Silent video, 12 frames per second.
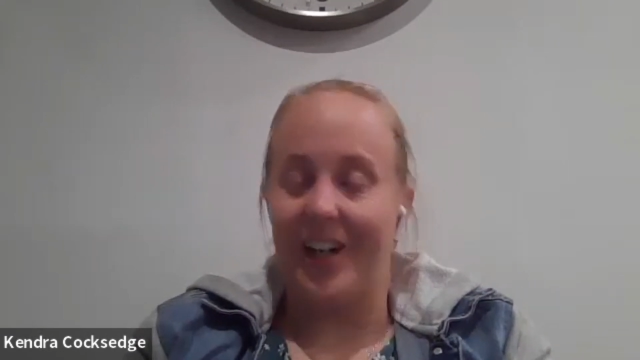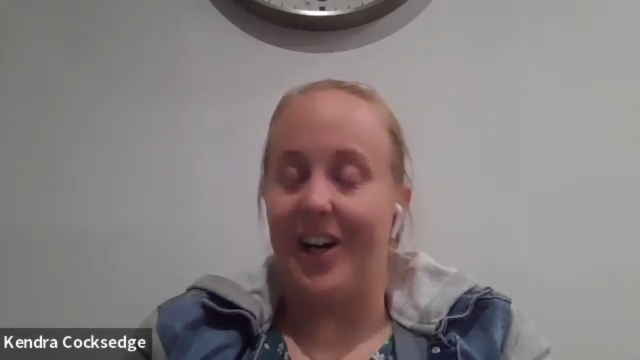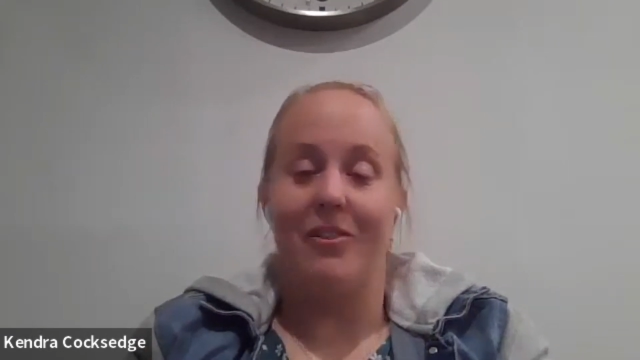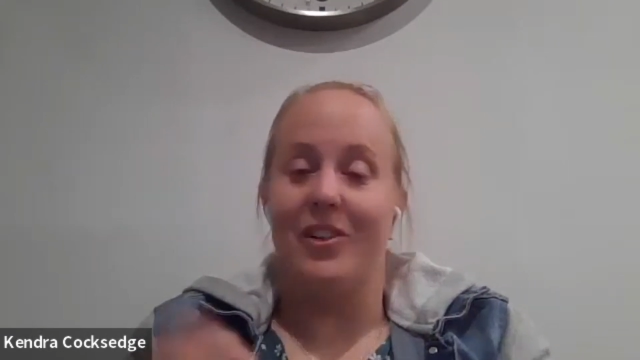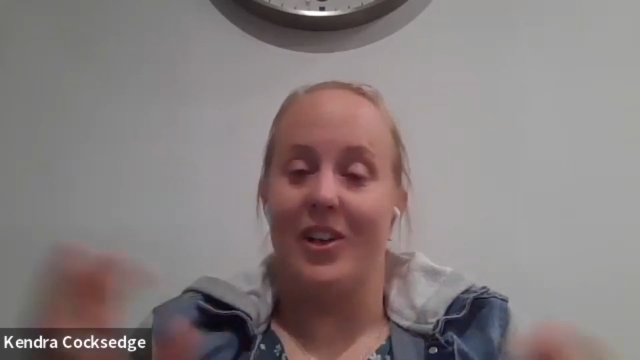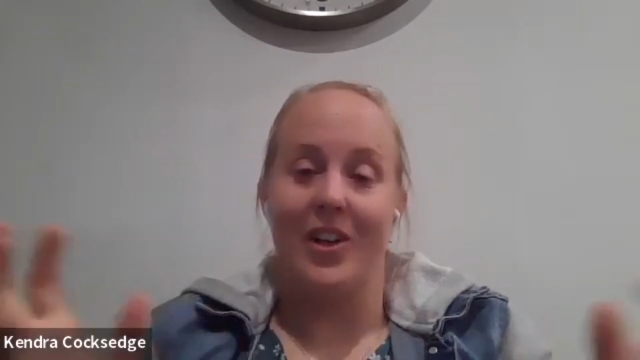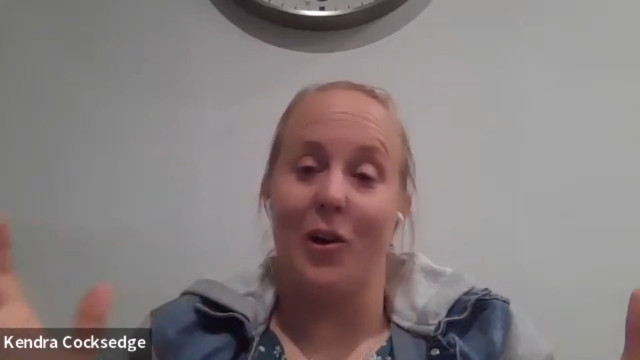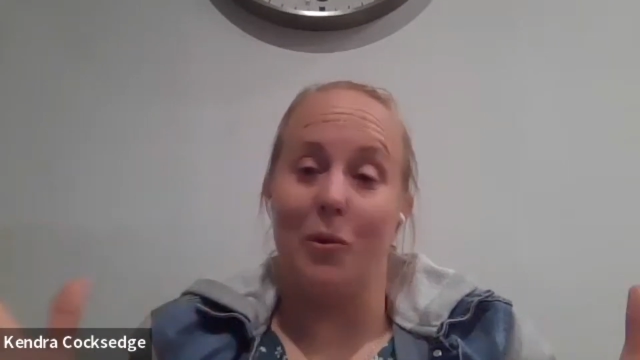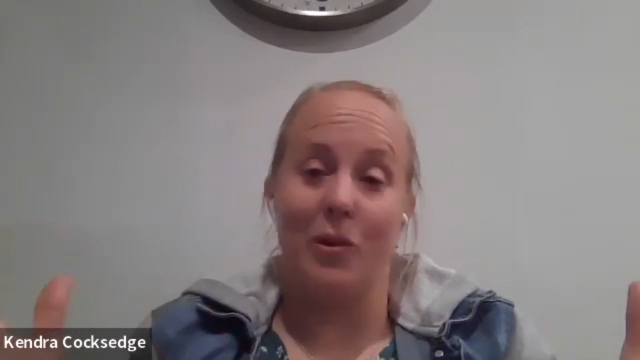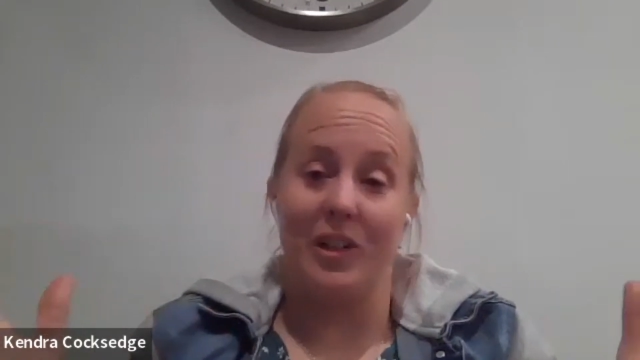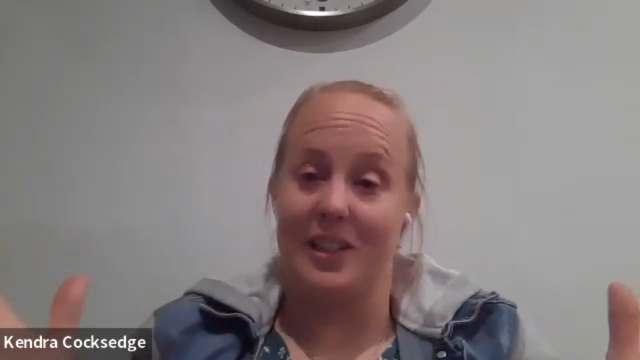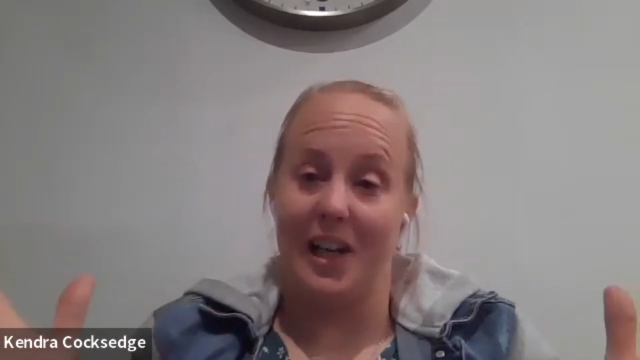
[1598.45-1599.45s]
I wouldn't know
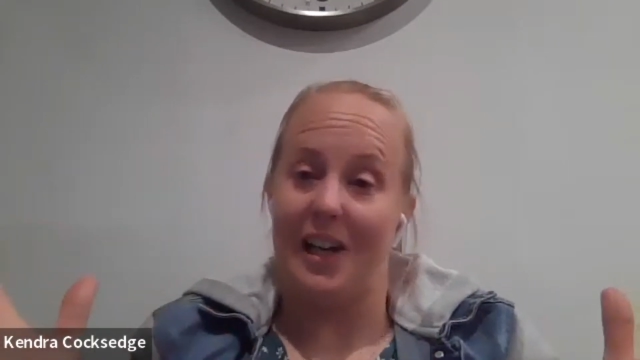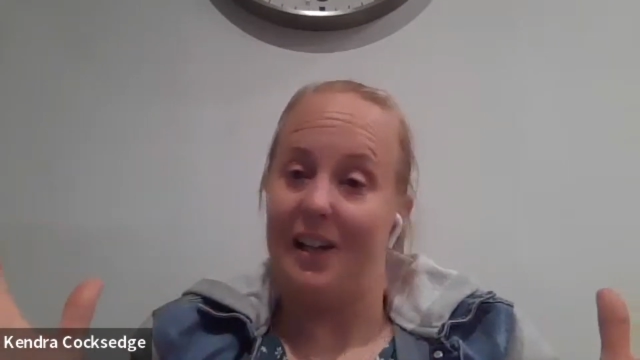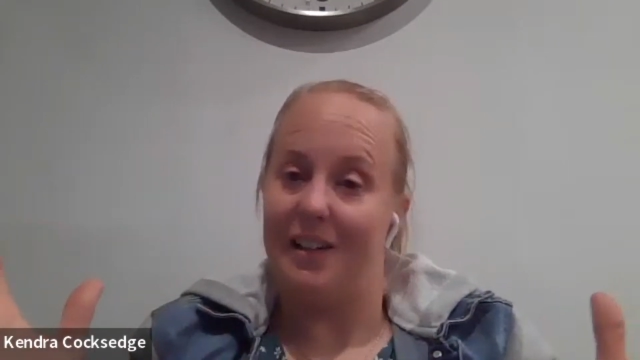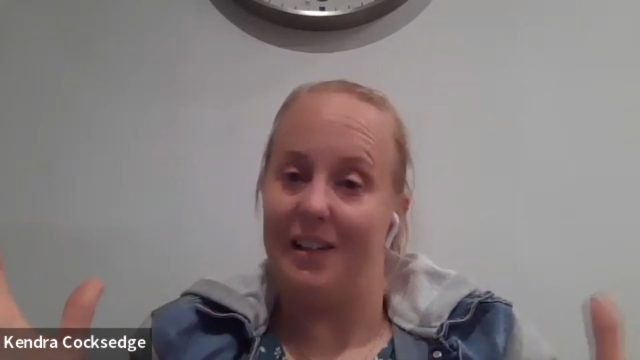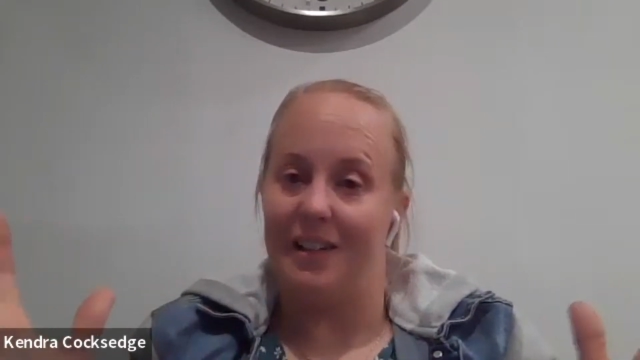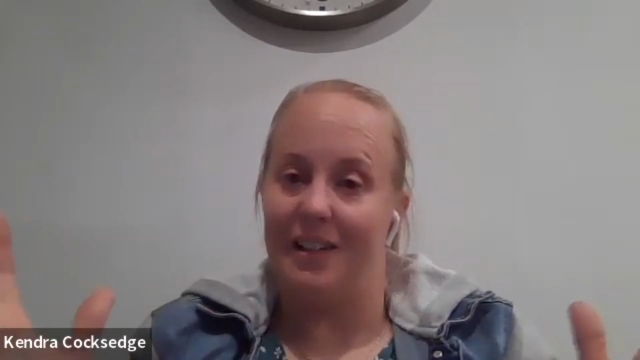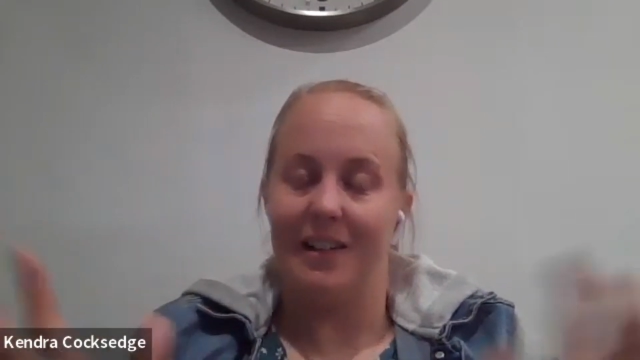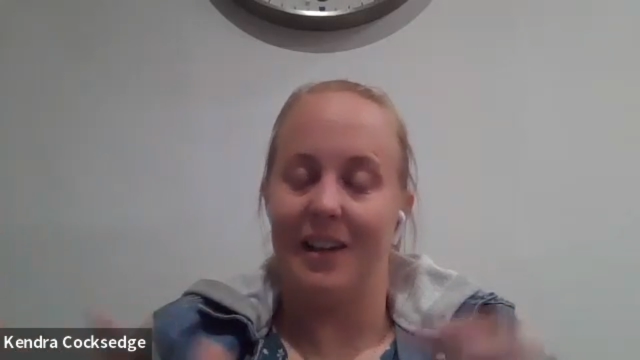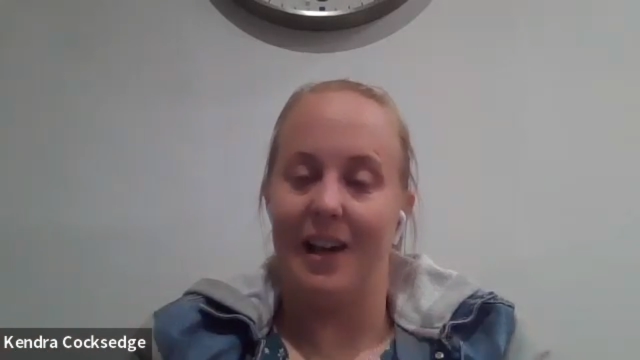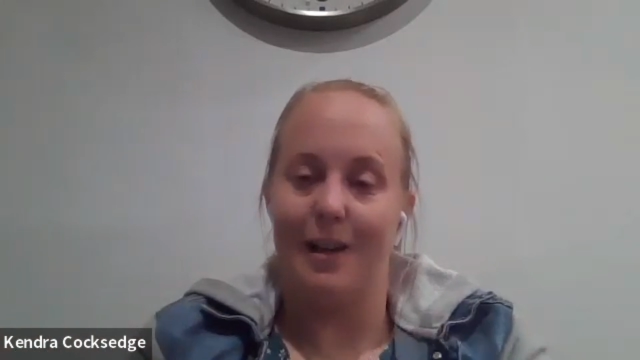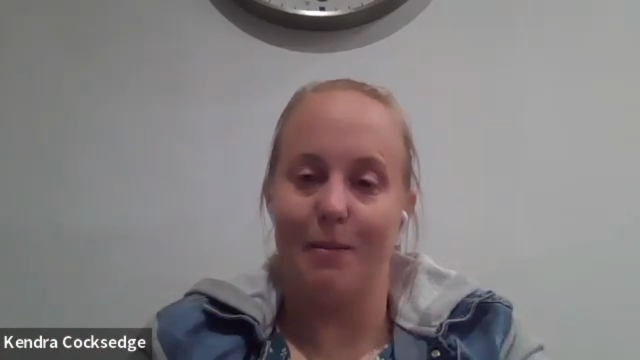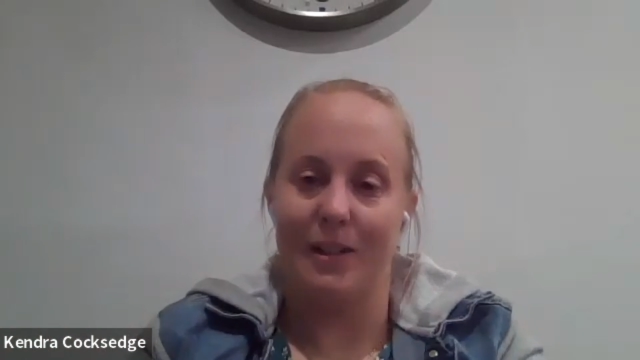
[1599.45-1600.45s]
what his actor
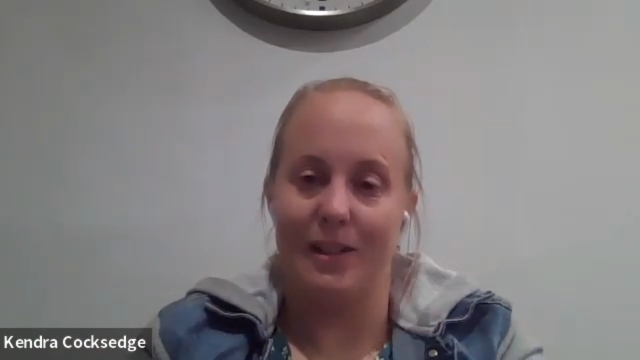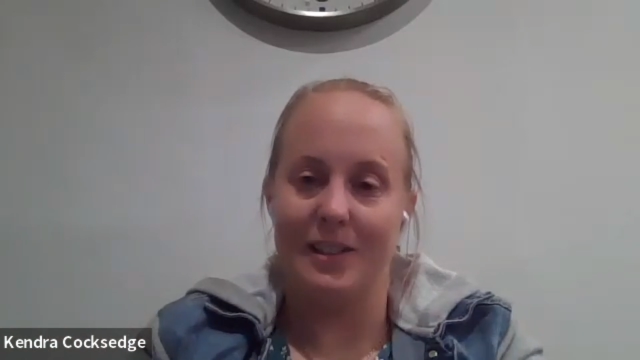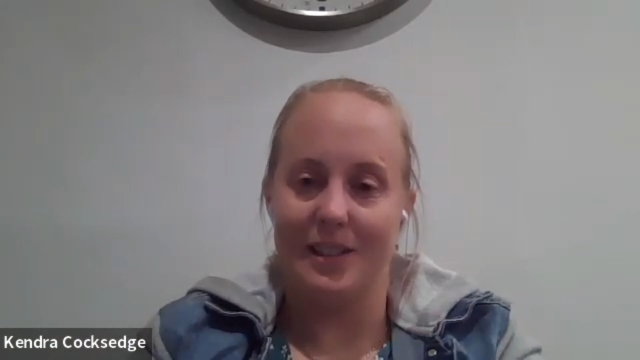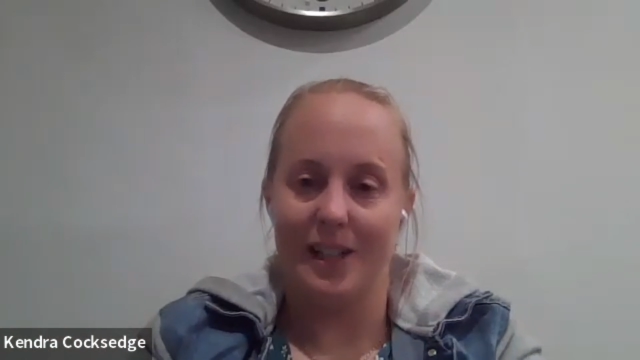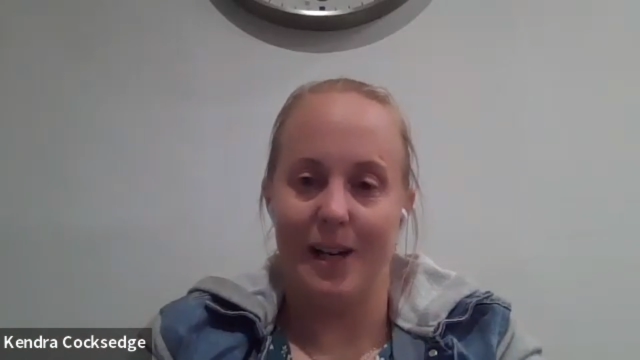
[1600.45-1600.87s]
name is,